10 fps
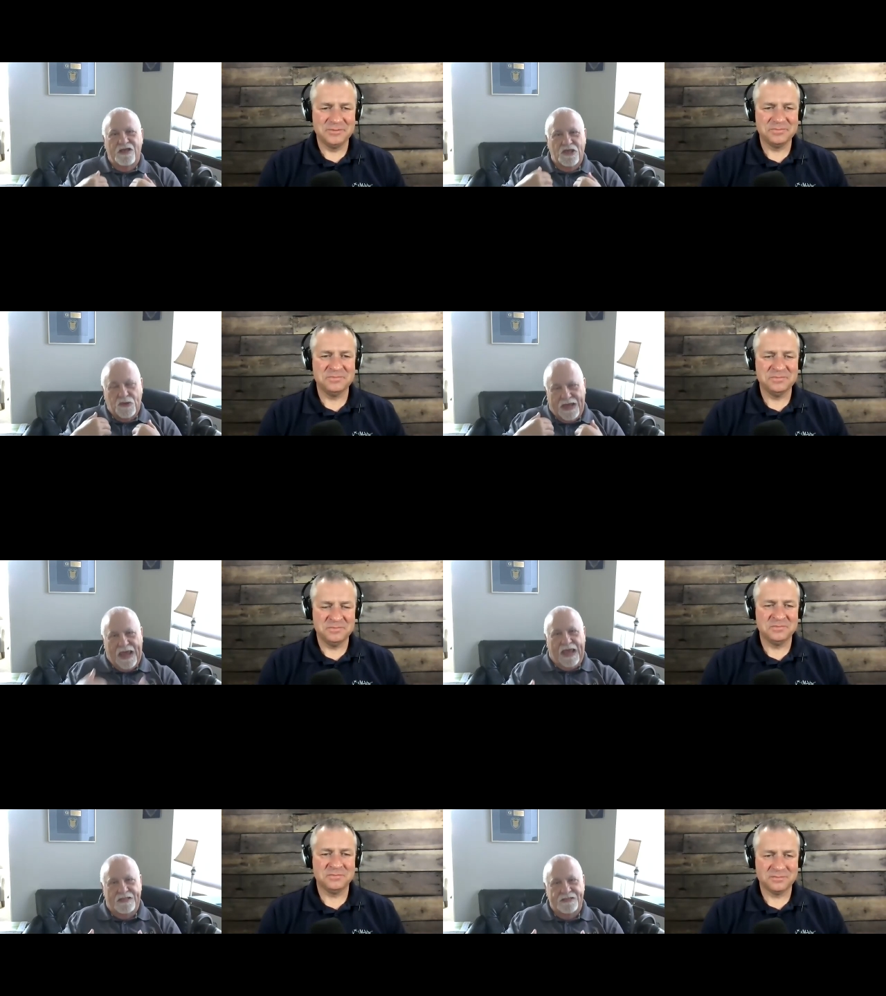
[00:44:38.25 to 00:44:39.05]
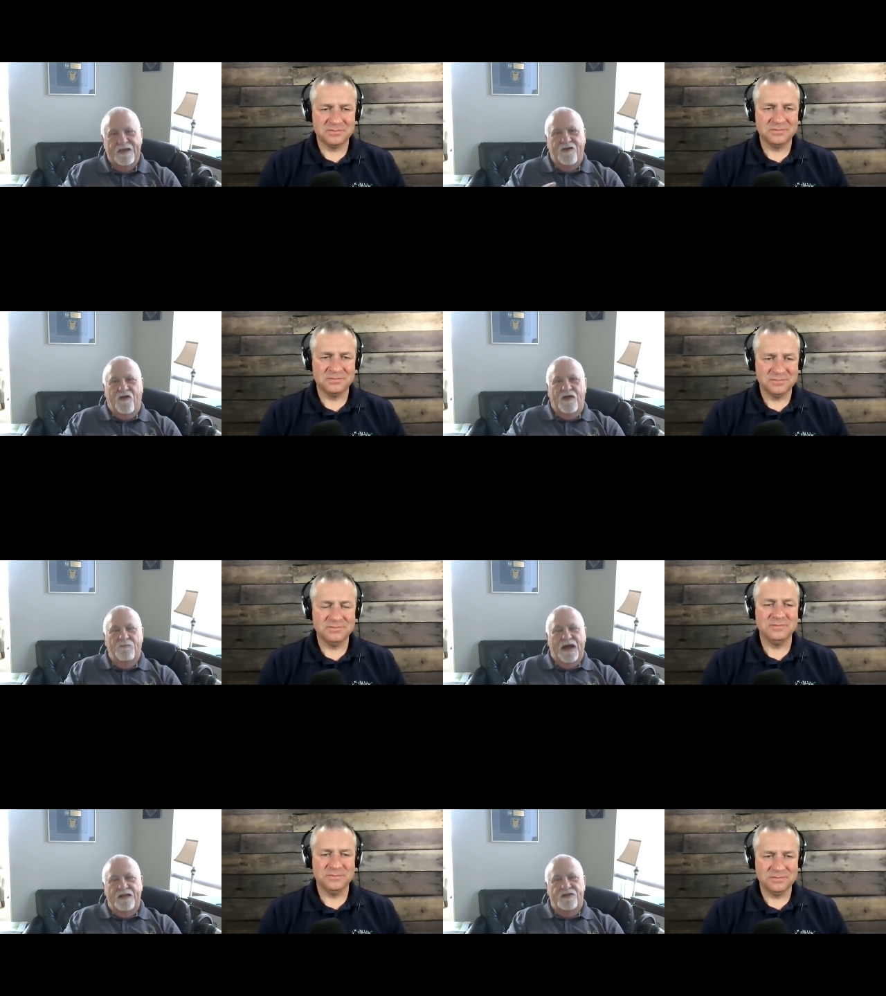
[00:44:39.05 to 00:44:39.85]
Speaker 1: You can't,
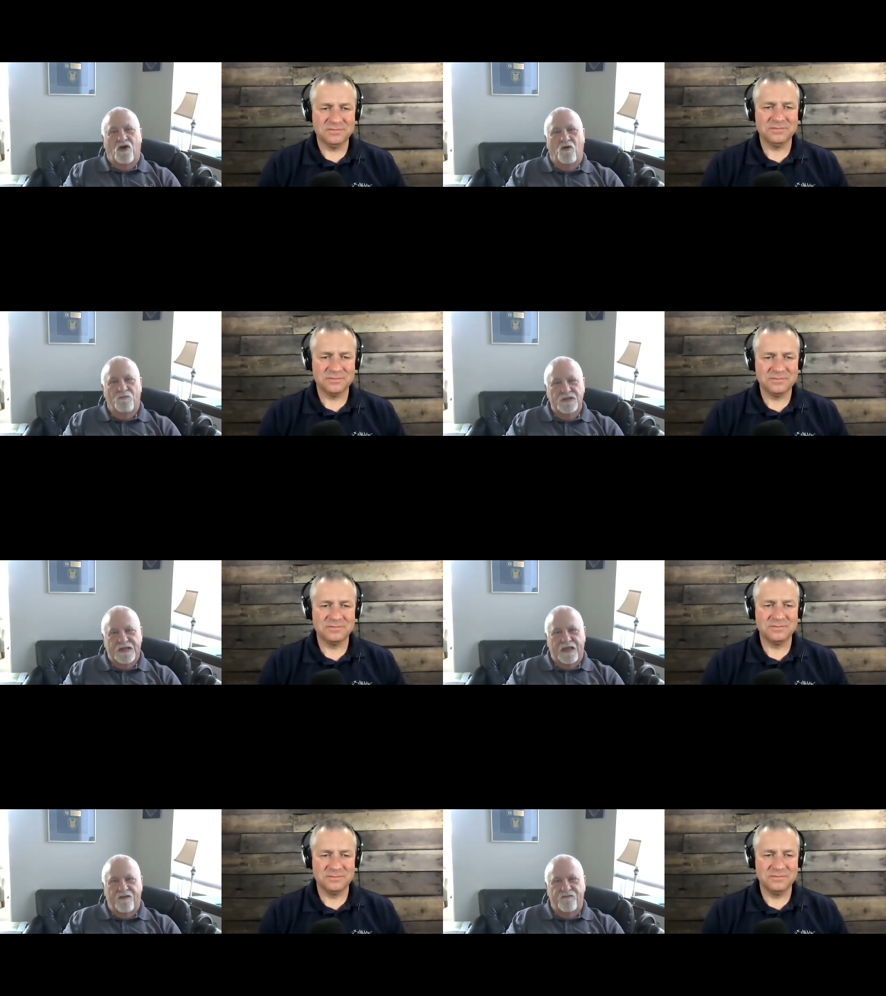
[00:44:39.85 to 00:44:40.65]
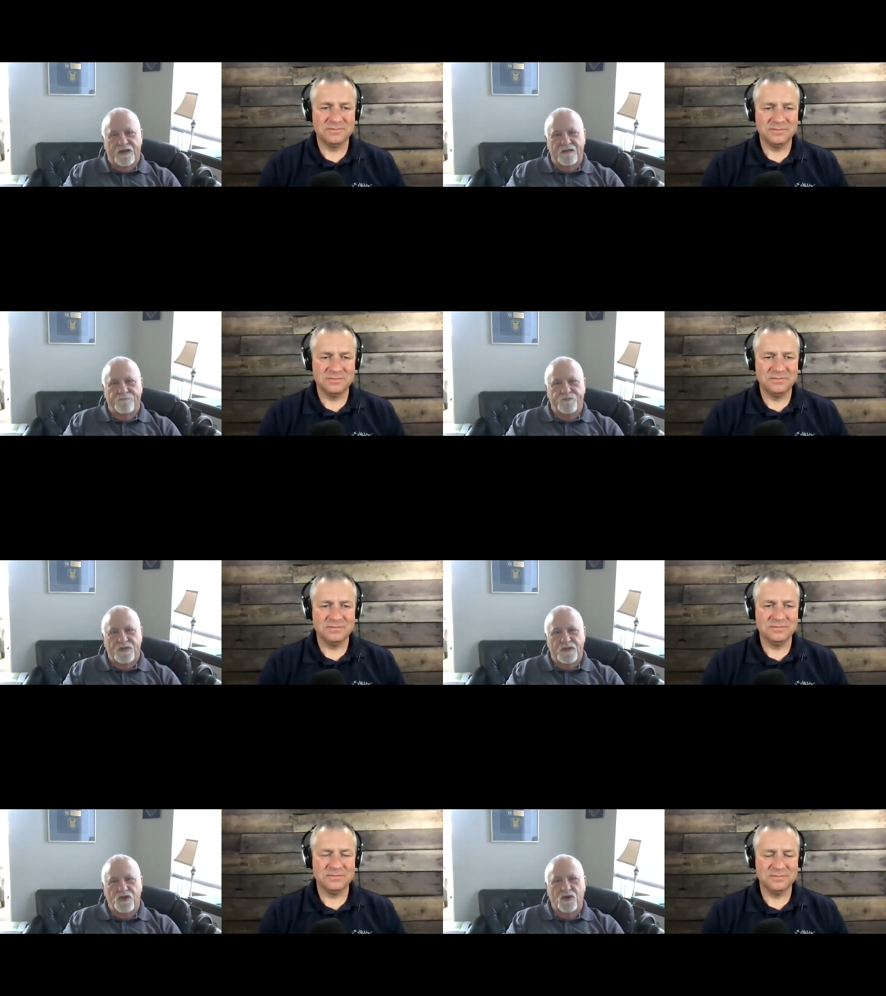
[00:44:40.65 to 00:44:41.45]
but don't believe that
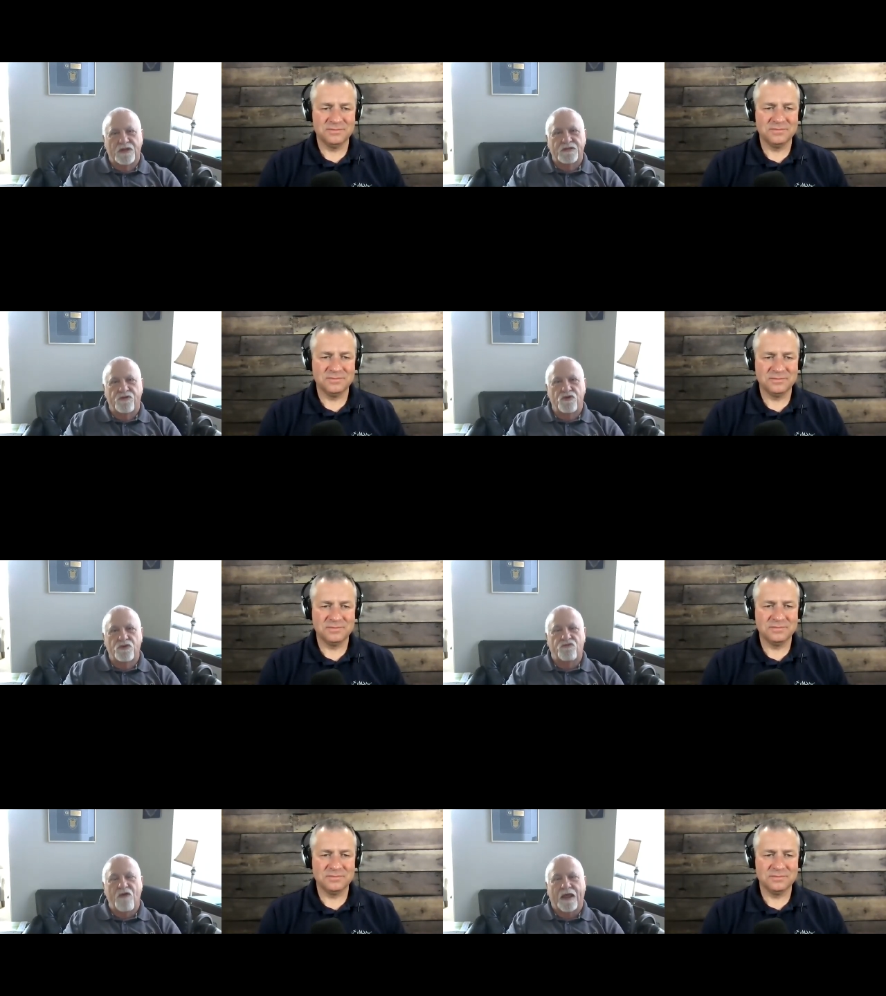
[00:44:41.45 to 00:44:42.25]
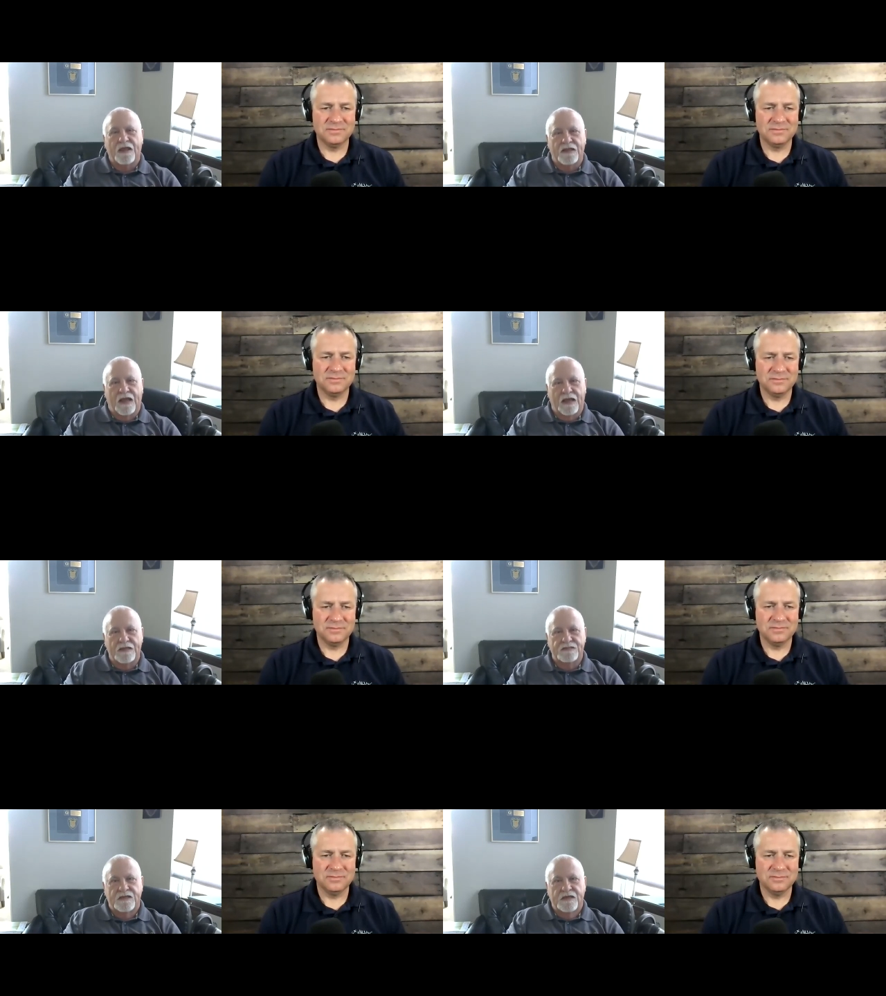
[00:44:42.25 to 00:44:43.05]
you can, you would
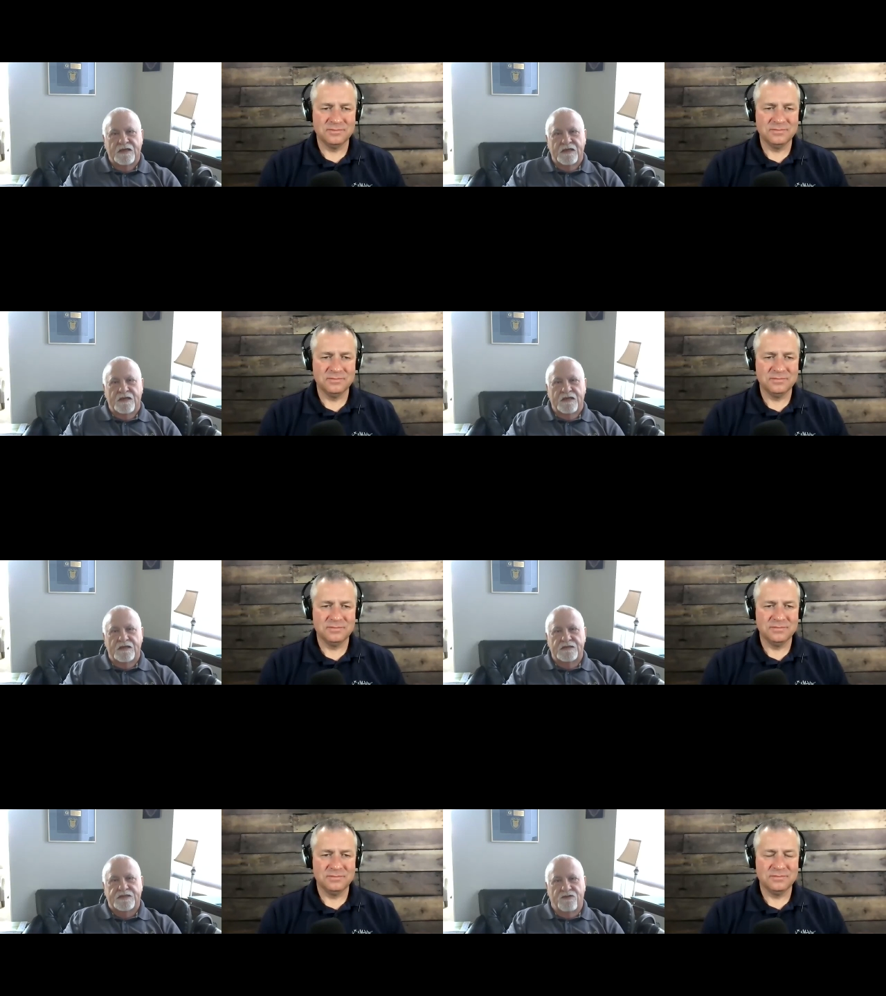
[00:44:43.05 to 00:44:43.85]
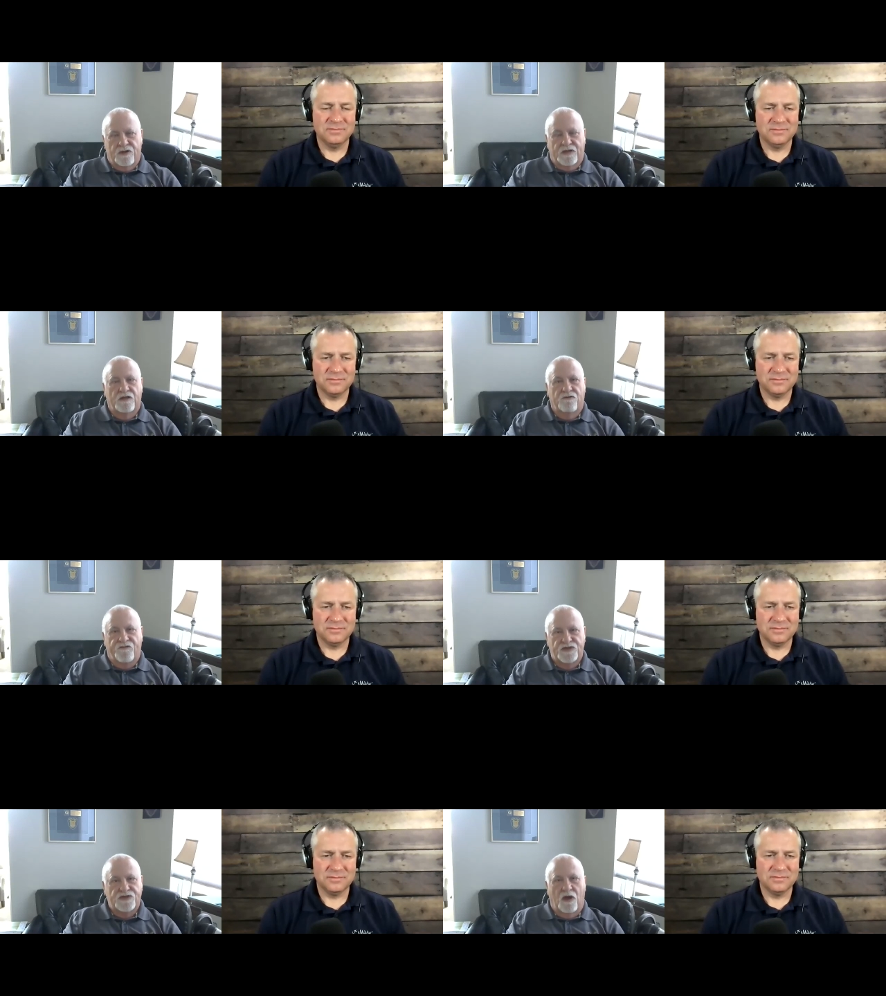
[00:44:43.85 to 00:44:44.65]
recognize a serial killer
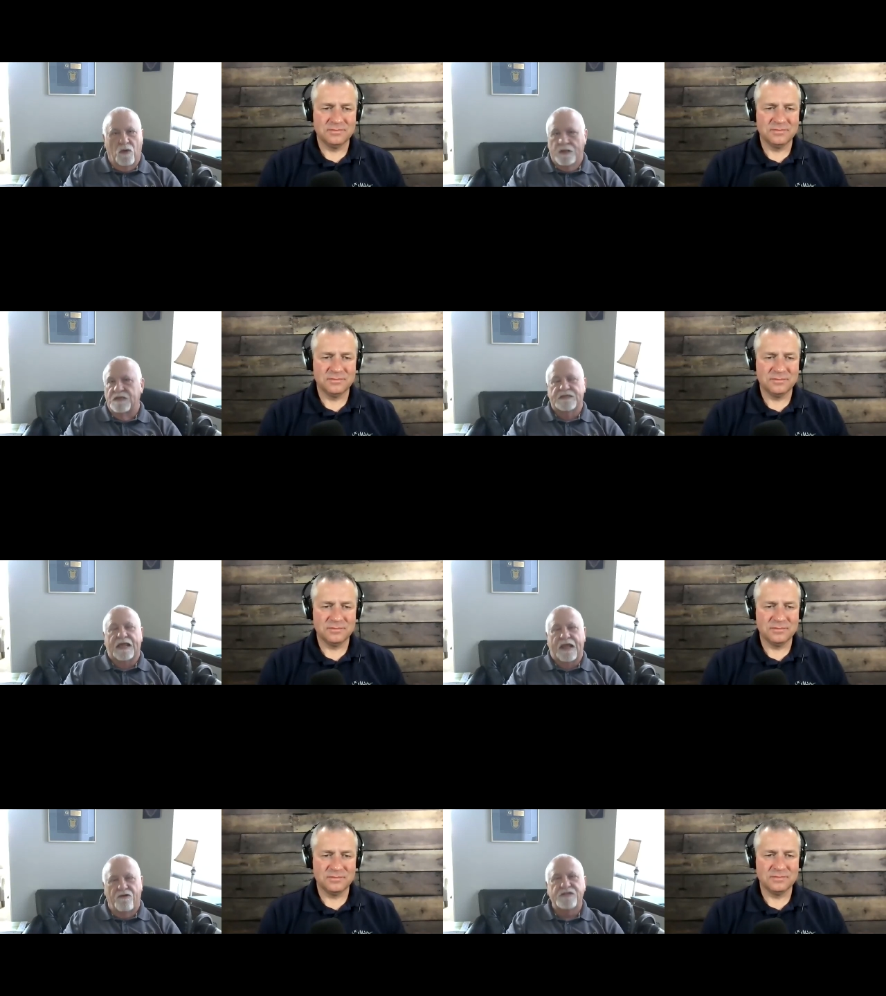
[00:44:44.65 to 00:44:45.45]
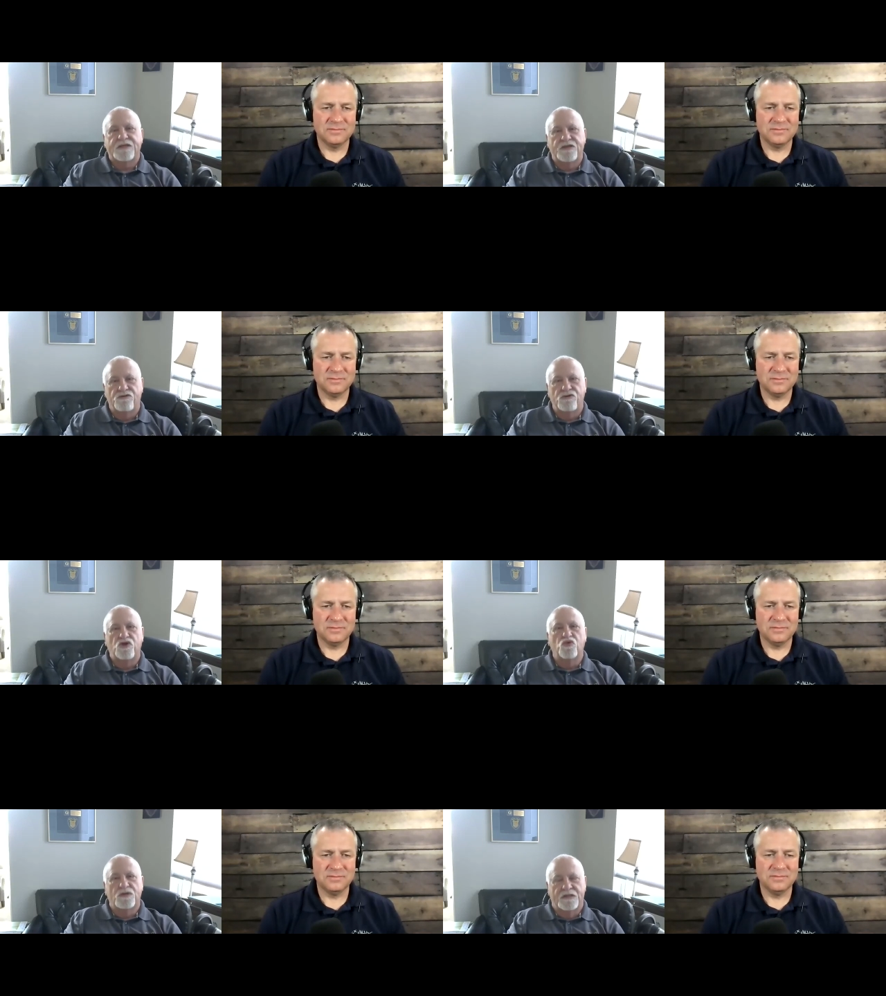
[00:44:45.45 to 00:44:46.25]
if you saw one, because I guarantee you,
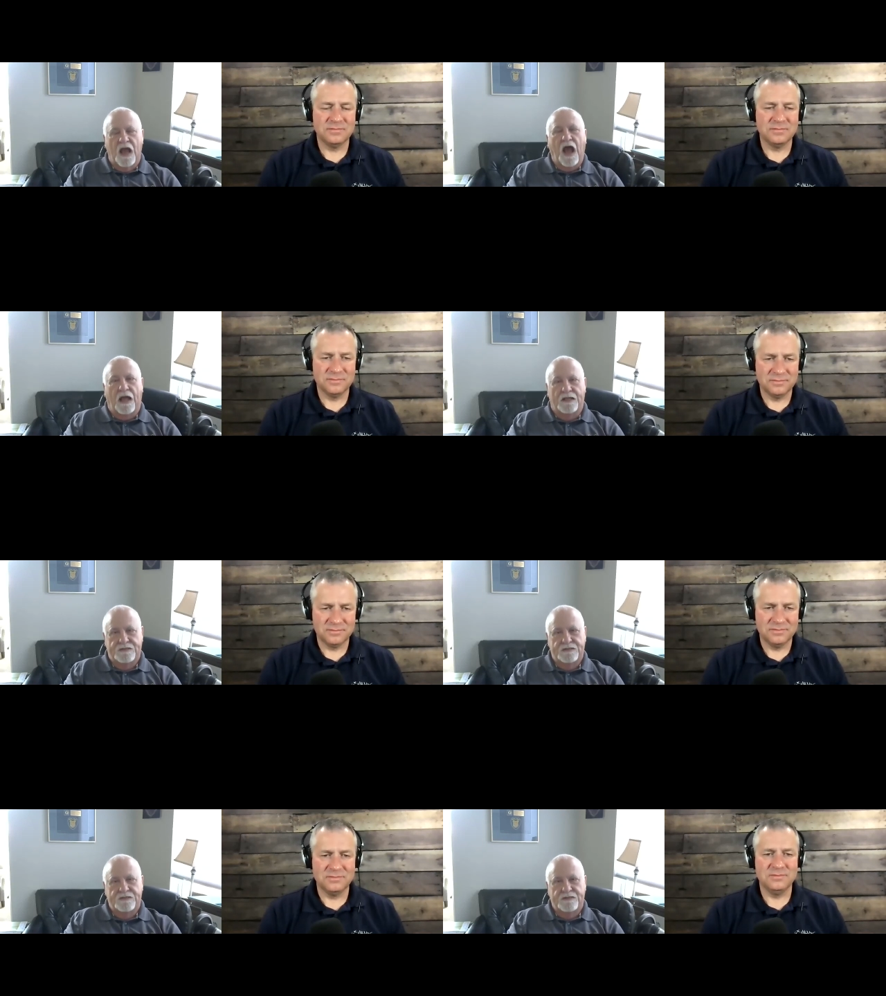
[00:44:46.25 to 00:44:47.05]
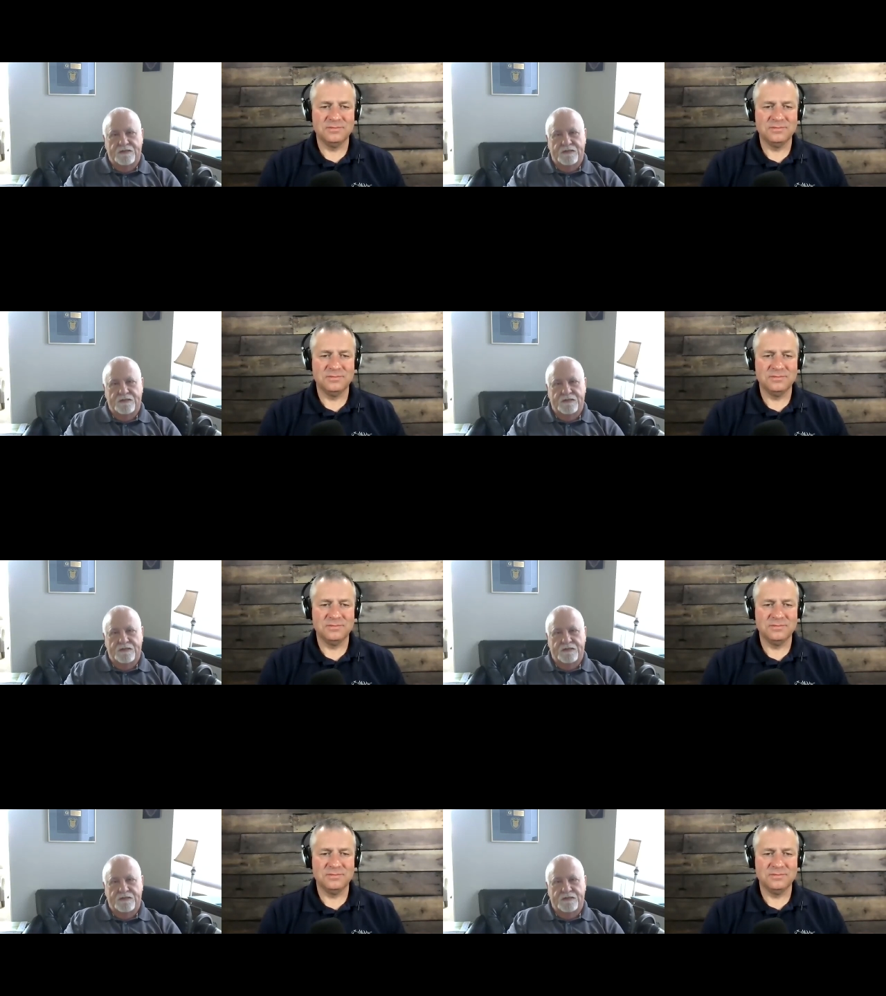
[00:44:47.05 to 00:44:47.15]
you would not.